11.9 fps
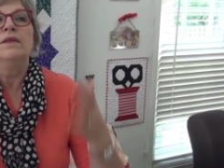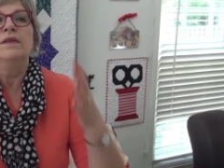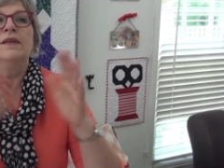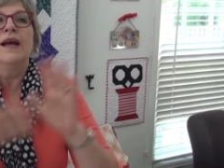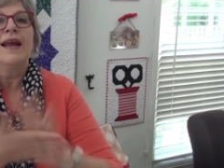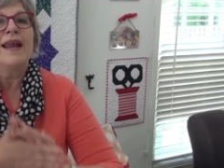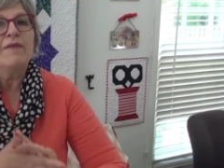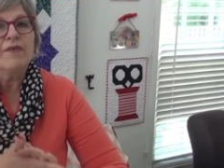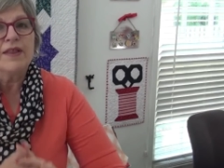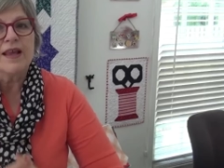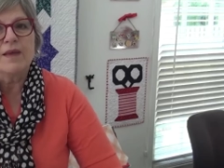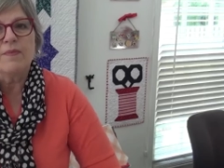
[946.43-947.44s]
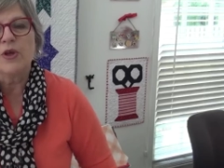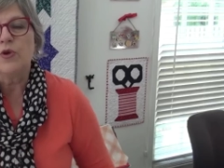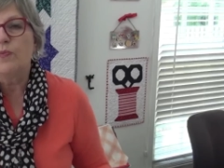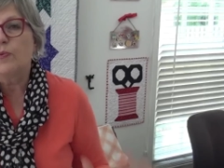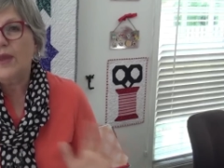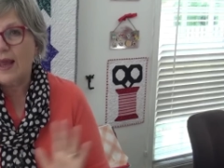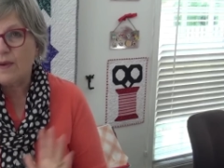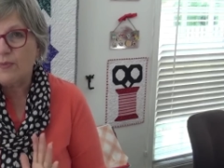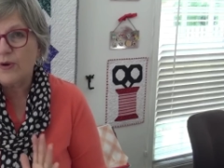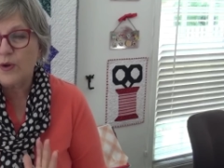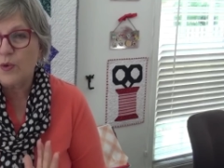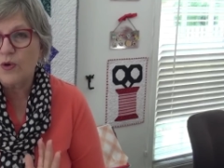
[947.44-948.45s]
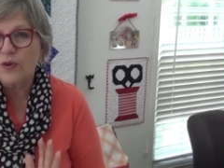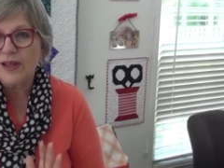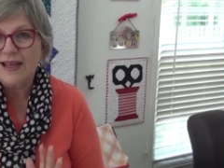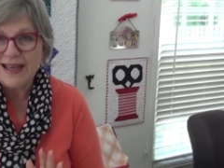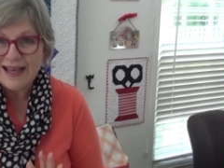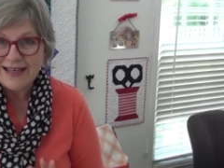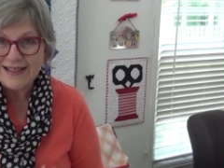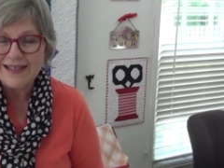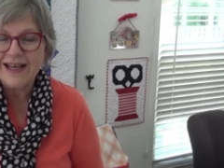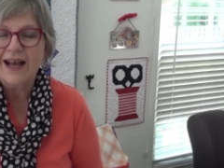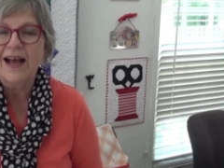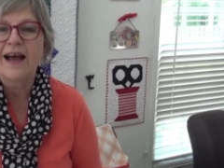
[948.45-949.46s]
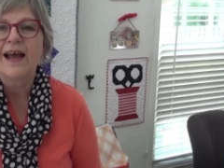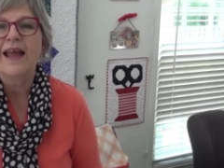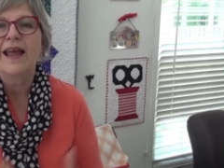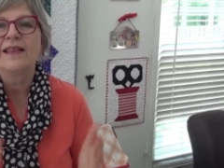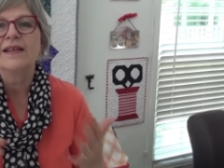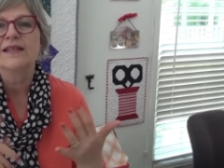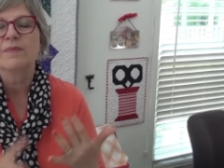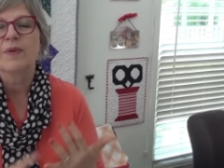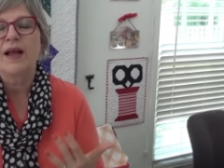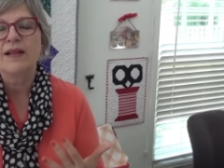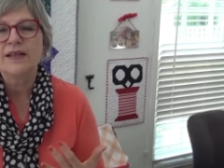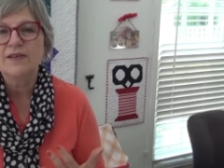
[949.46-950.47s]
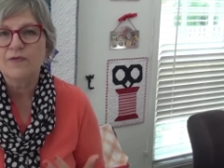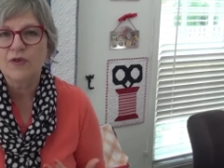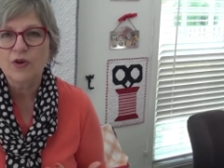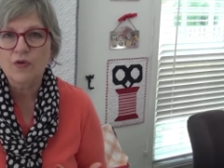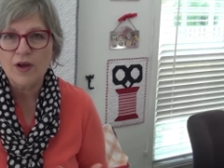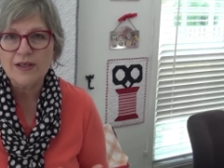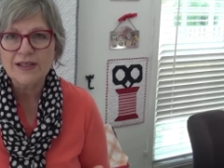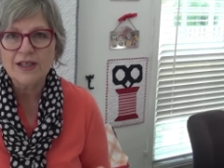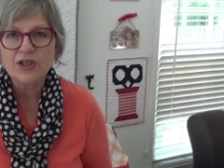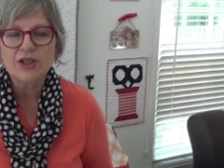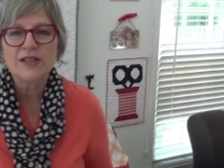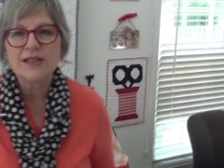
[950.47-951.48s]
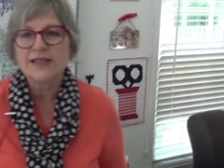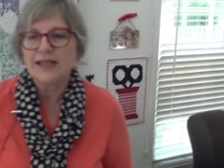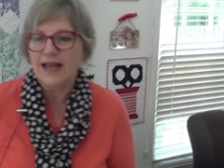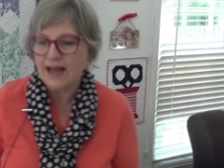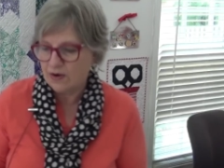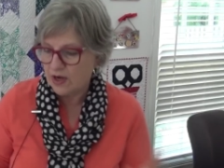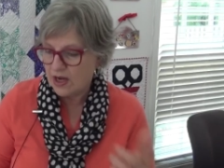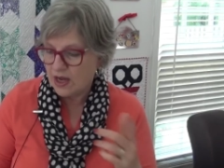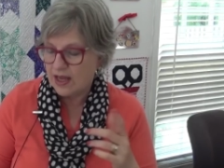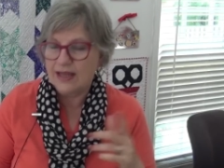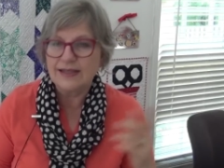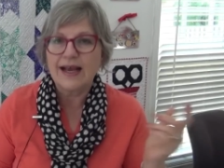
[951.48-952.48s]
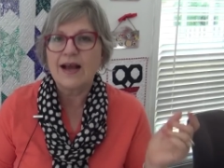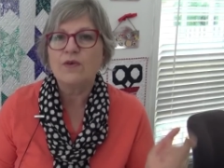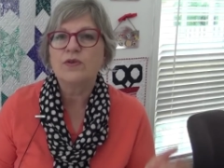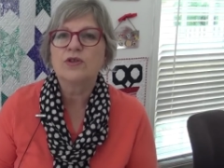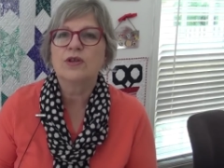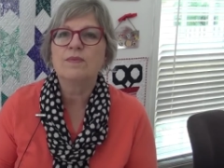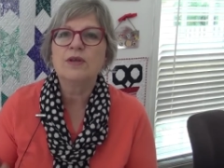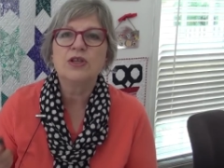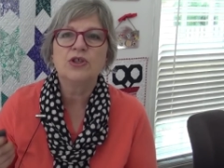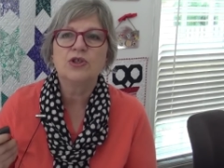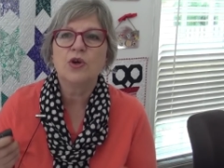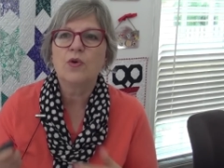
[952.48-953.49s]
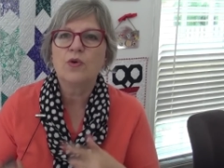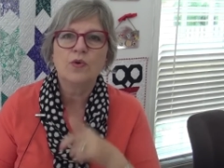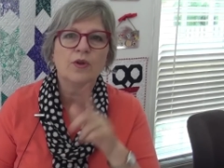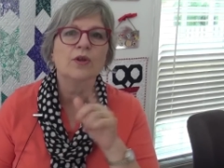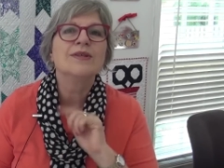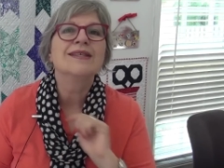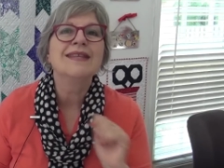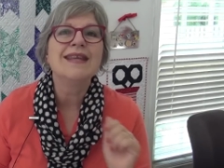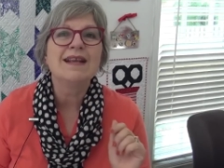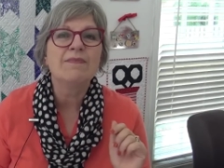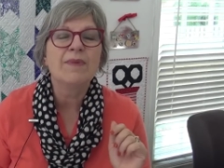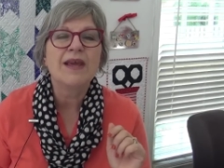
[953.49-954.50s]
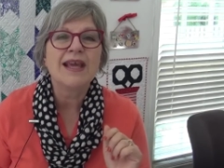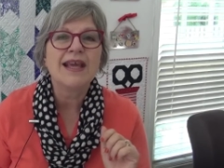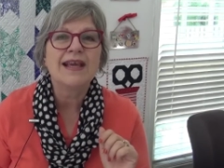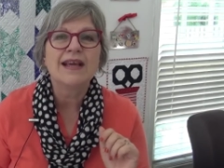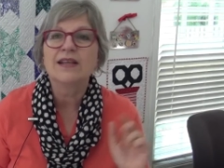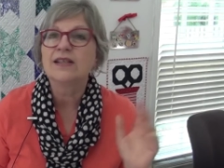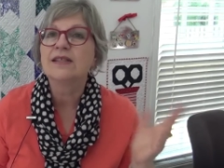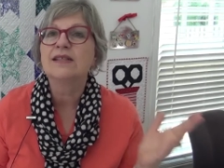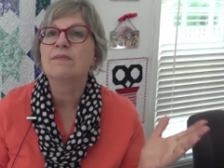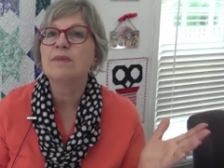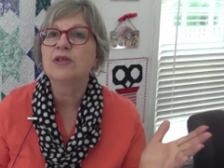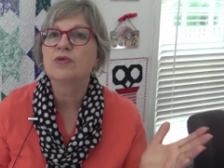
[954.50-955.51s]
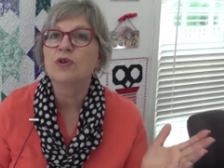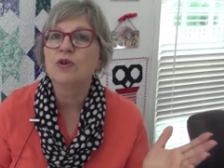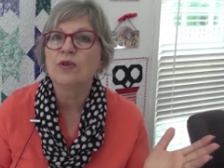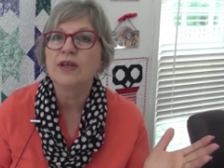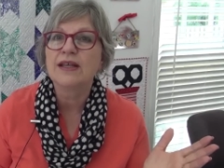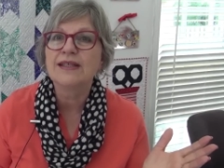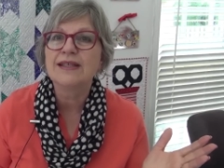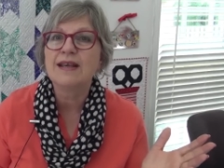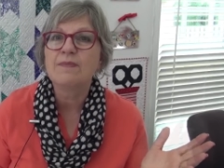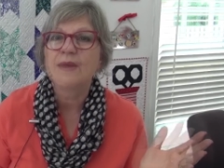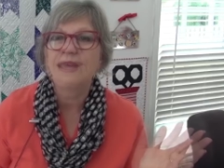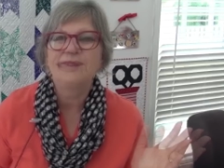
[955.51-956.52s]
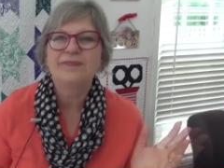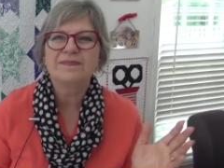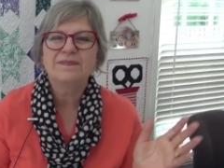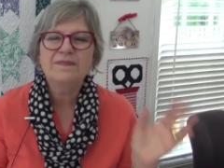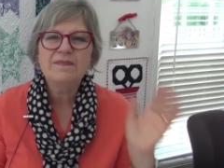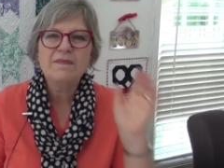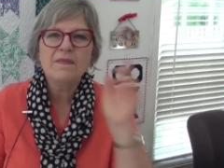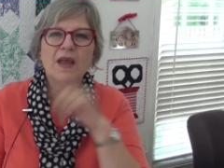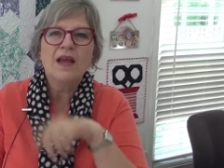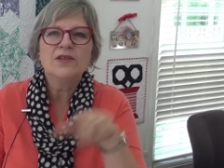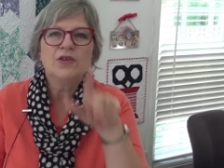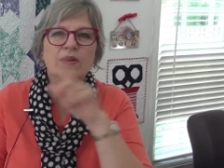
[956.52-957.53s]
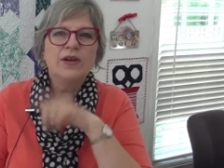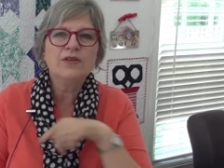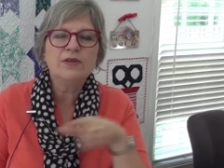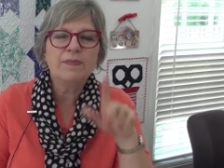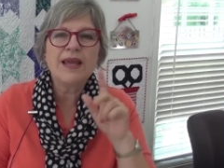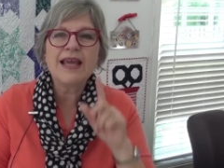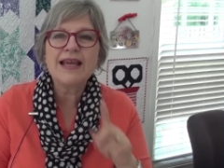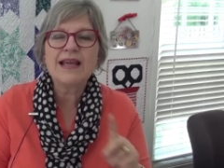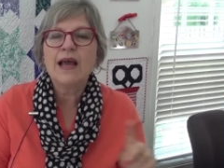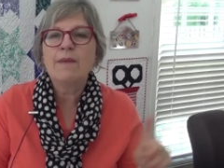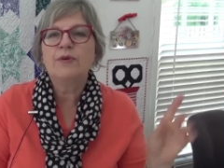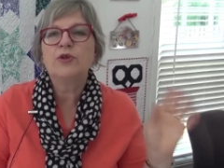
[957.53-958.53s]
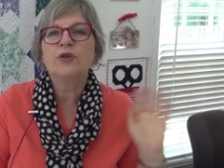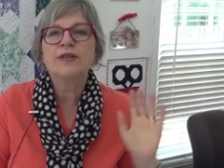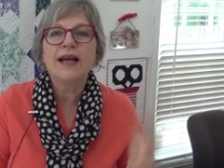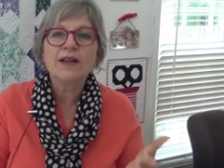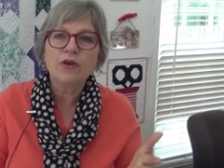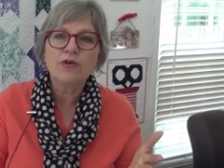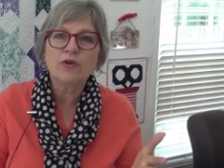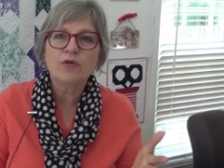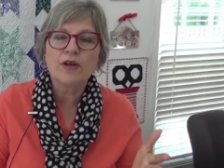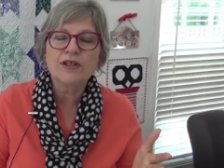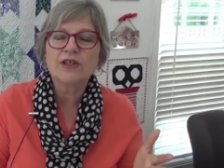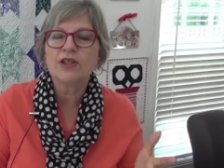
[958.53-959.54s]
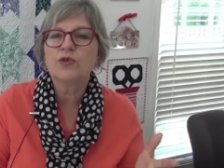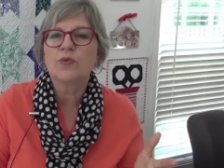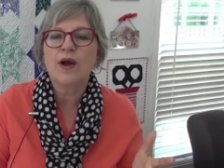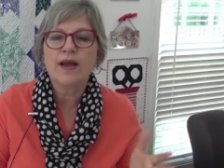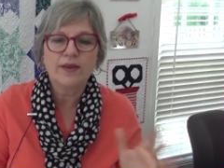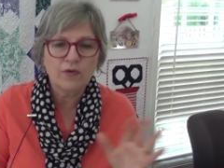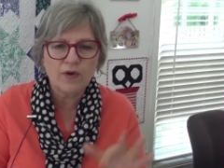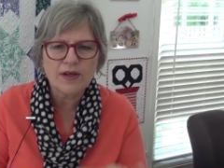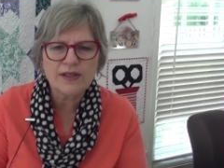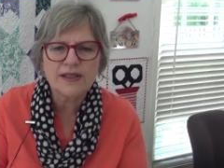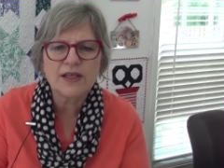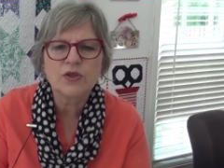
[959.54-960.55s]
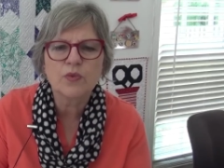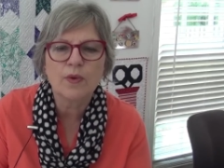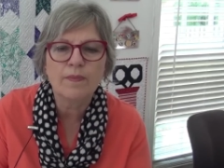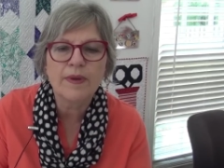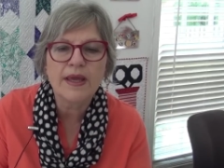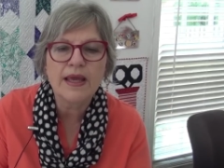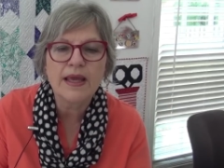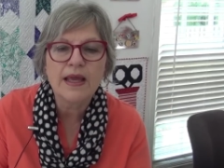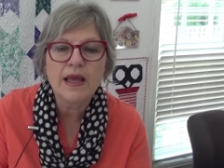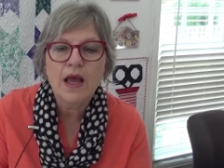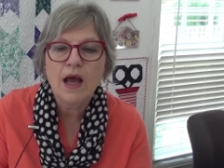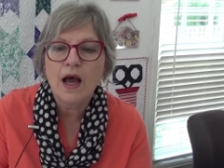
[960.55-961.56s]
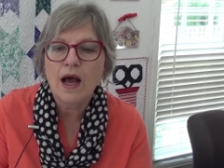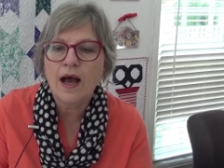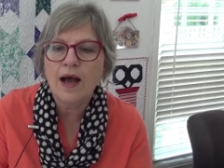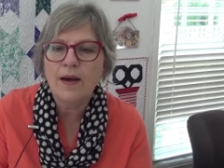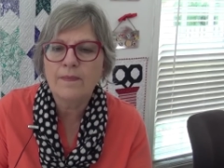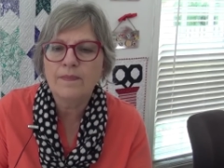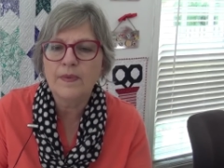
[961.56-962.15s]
not everything but you can pre-order the kit uh, and the supply list for the cross stitches down is out so let me just show you a little sneak peek because it's a mystery you only get a sneak peek so here's a peek but you can download the cross stitch one the cross stitch will be um,